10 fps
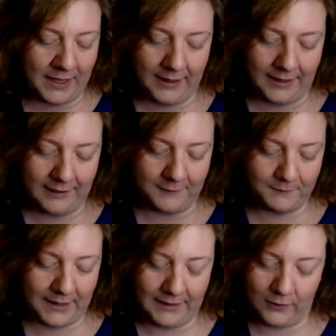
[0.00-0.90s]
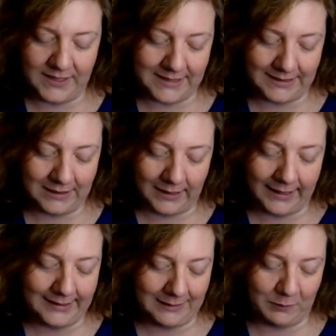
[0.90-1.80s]
I know I said the
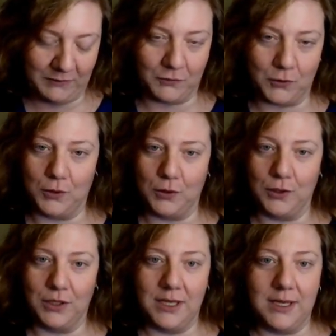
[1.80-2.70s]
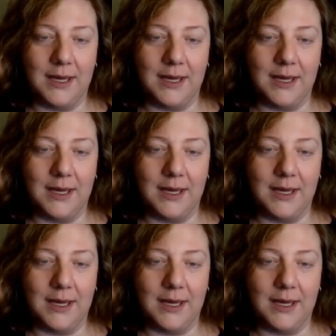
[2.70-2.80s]
lighting before.